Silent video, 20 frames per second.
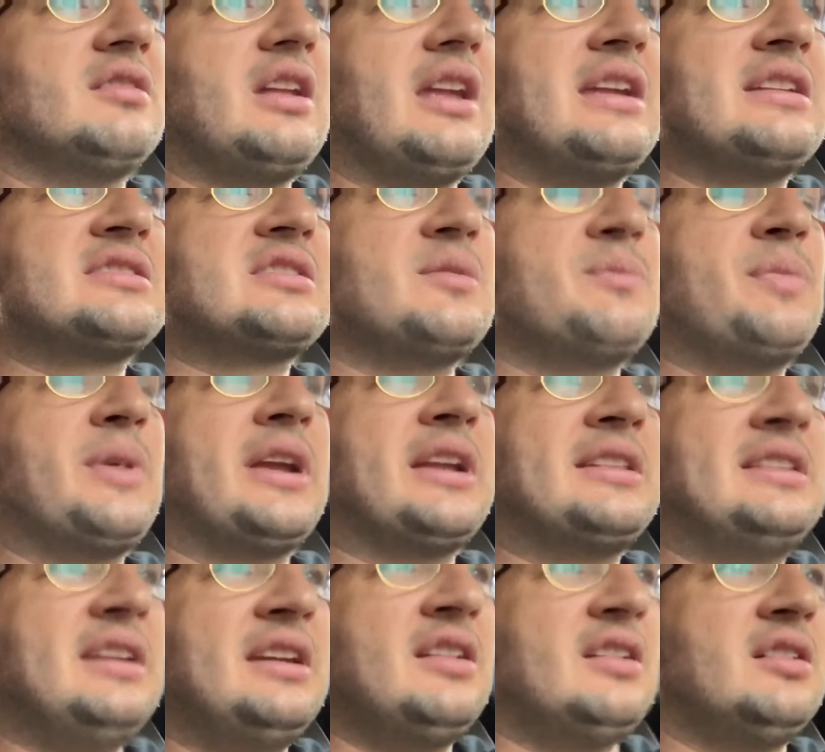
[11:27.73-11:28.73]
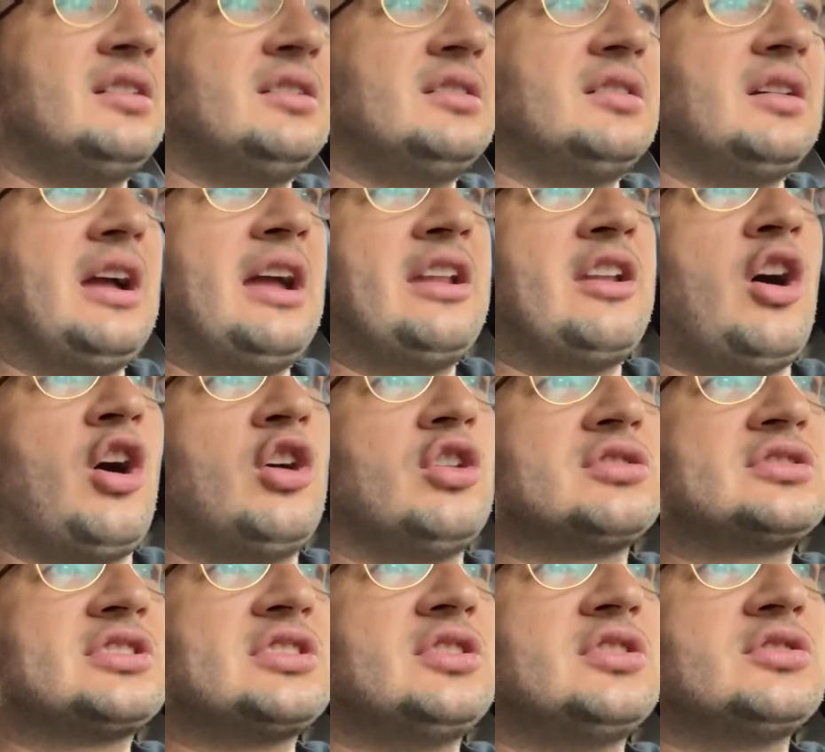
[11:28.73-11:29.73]
is a big deal, and
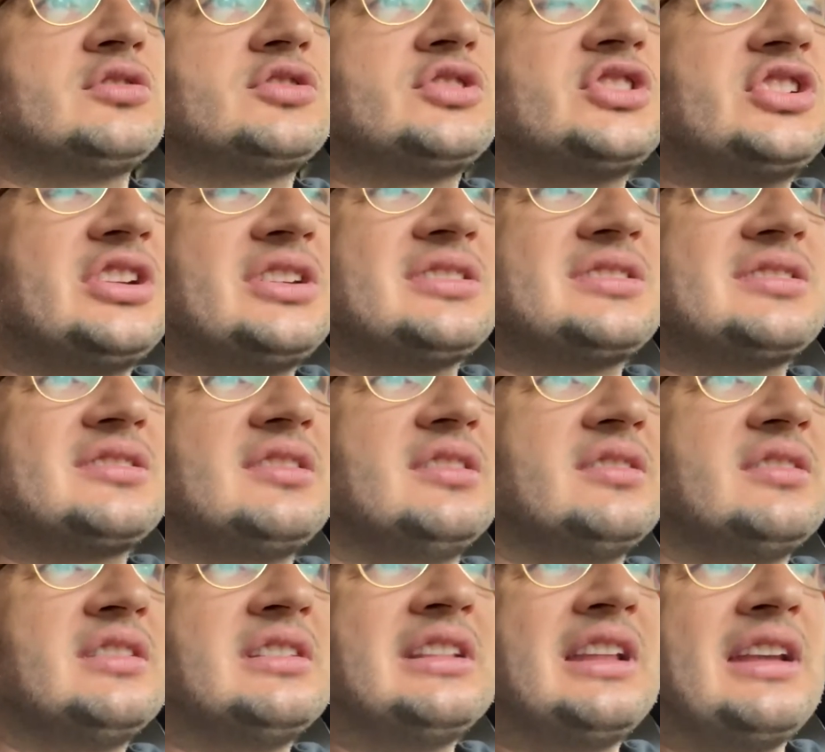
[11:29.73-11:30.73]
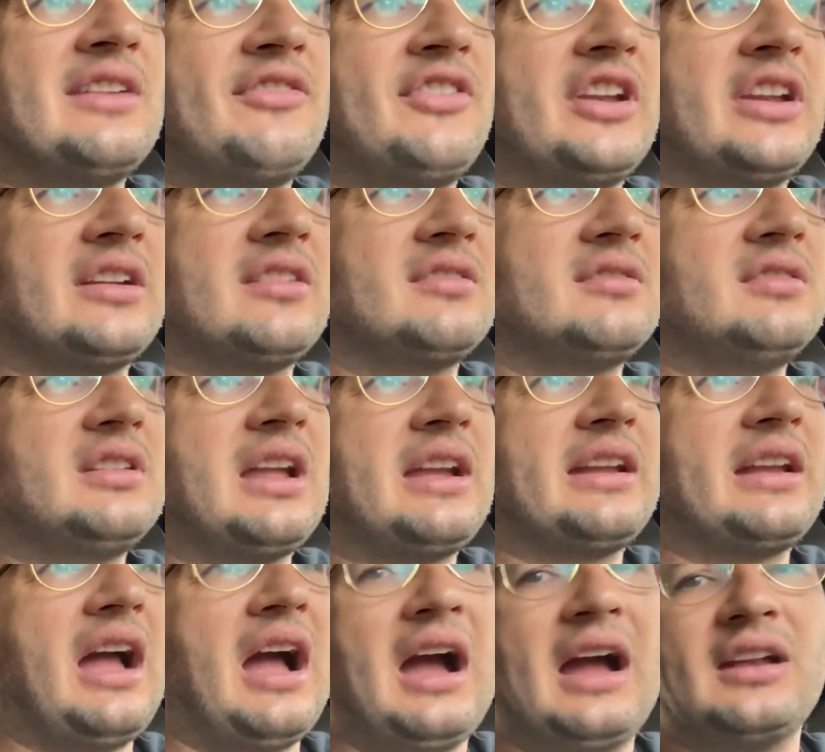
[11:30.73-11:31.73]
also just living.
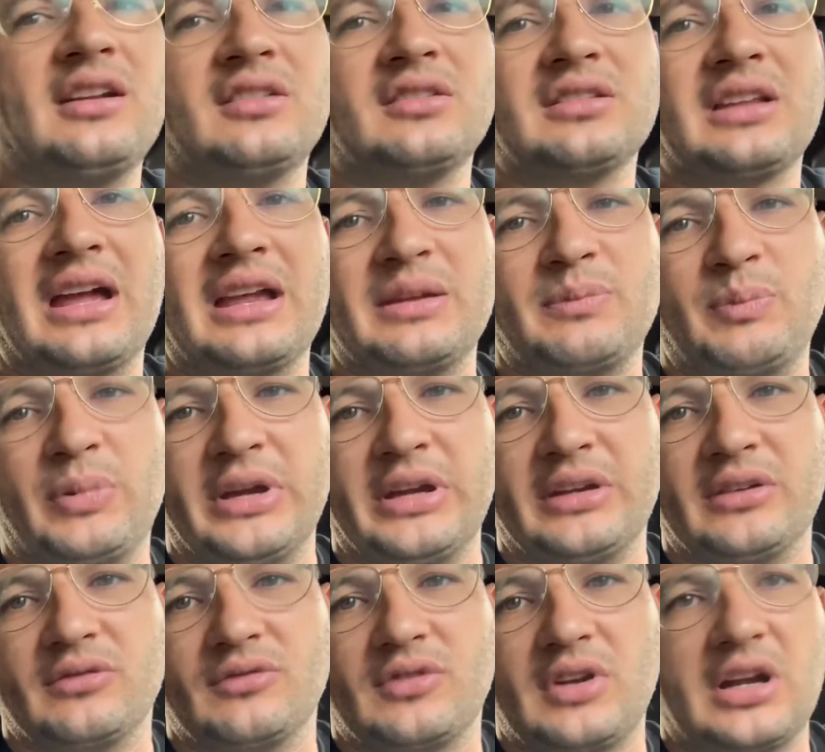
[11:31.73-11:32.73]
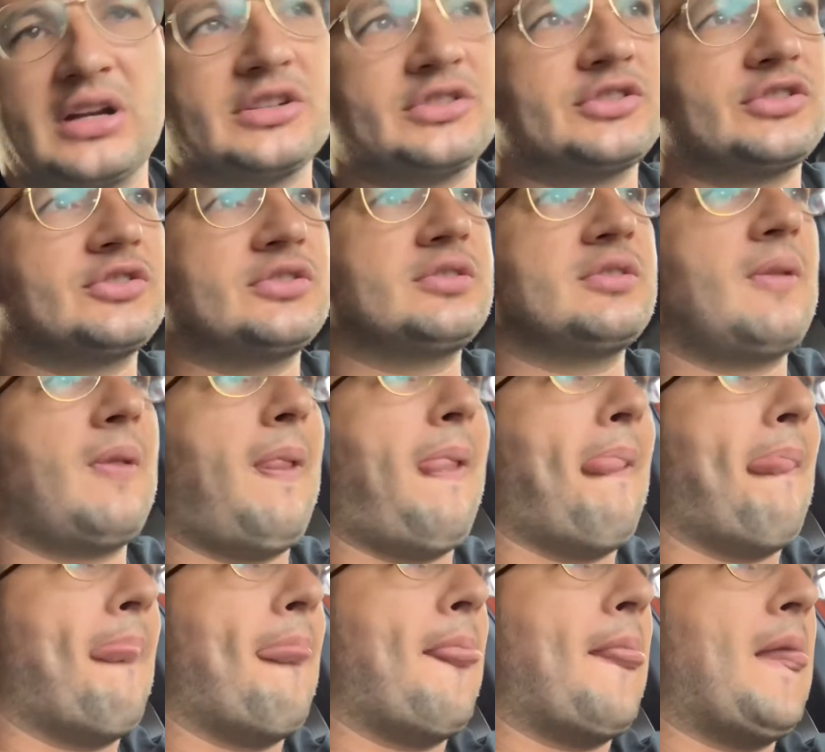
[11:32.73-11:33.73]
Like, I don't like being rushed.
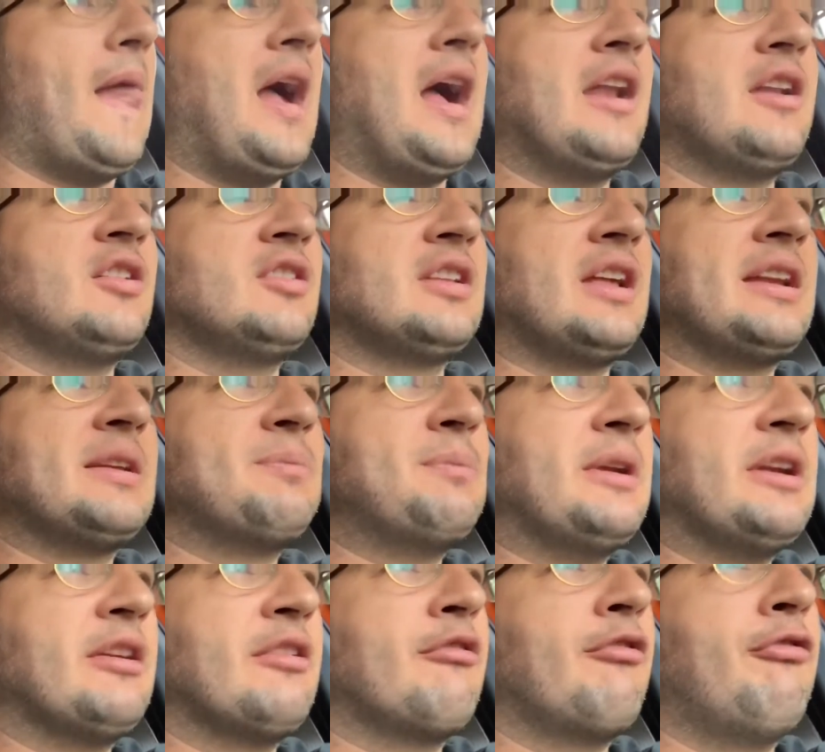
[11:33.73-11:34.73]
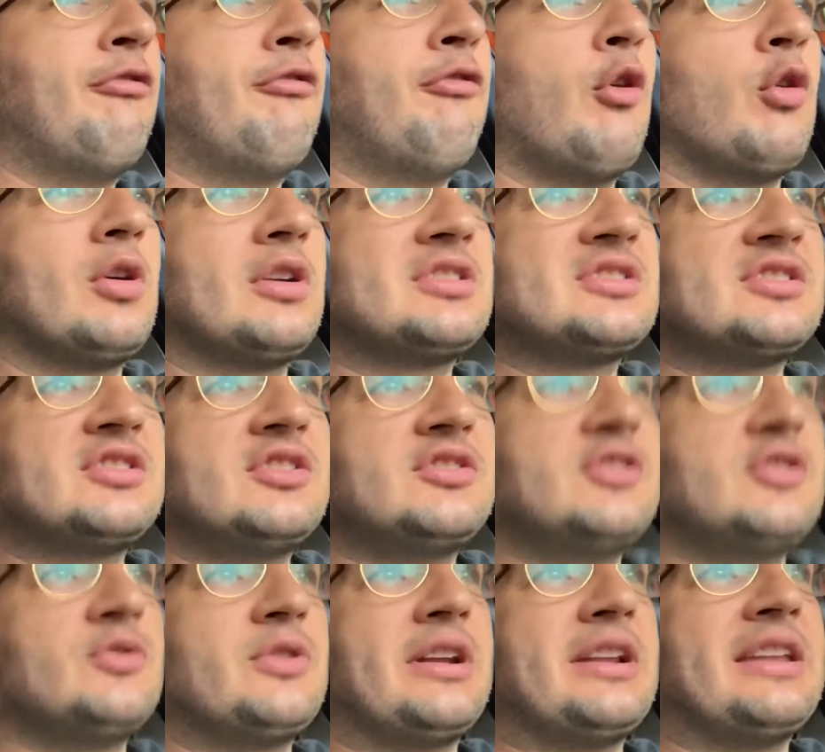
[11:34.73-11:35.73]
I don't like being forced to
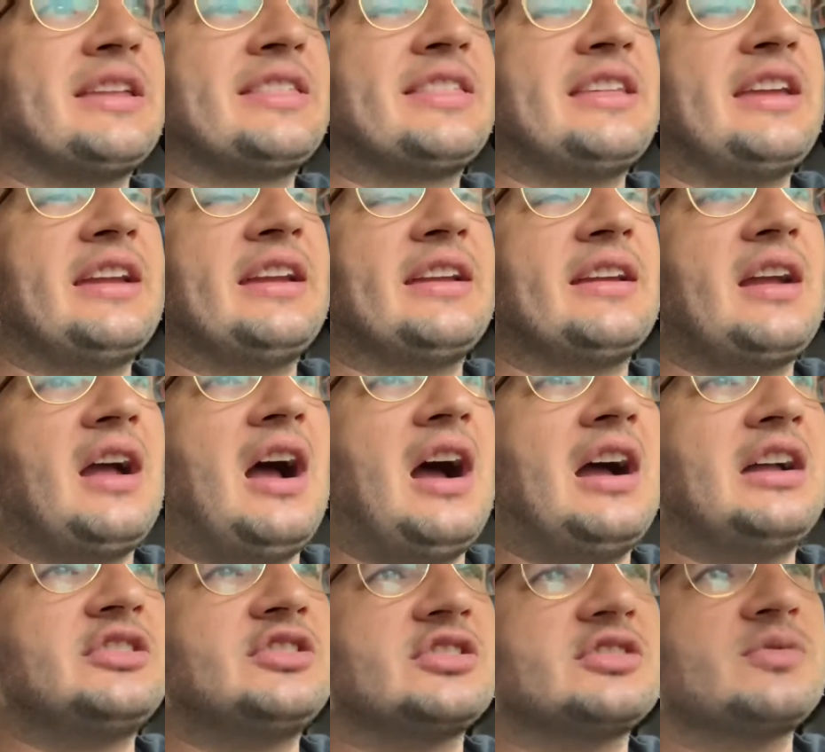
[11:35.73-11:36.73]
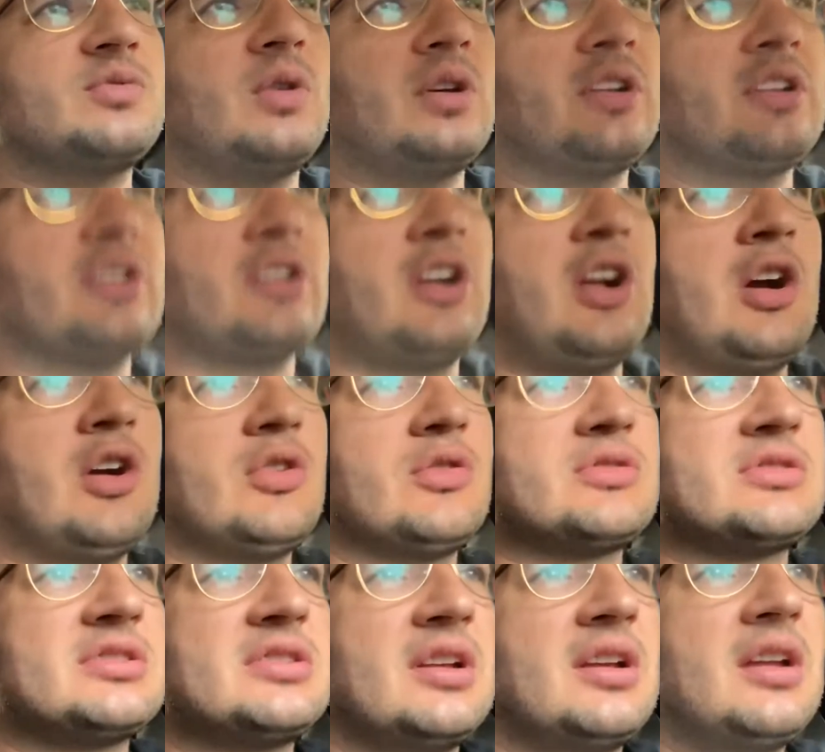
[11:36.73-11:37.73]
do anything. I just want to
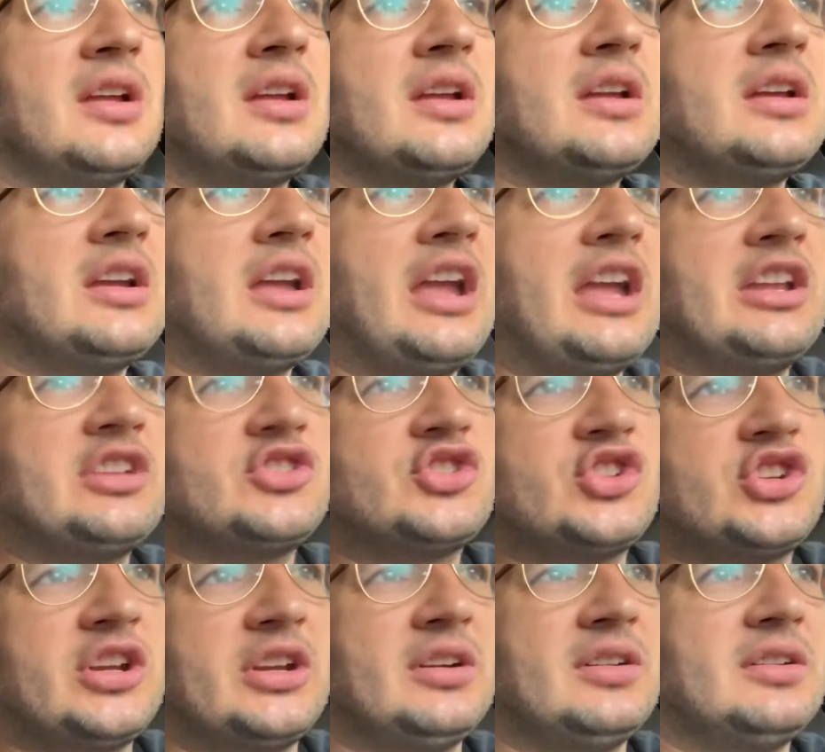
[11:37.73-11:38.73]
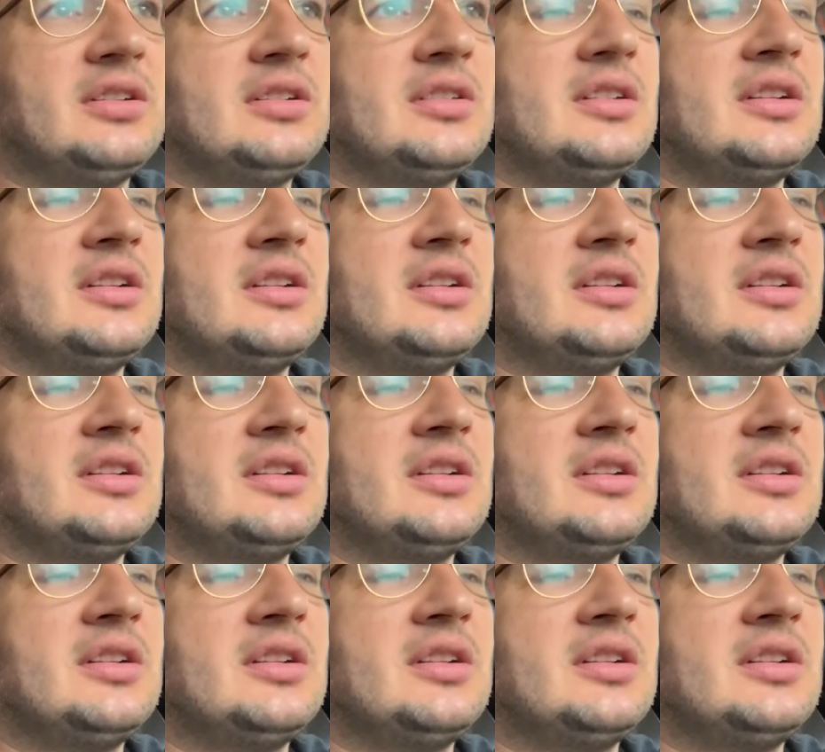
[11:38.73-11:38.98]
coast and chill.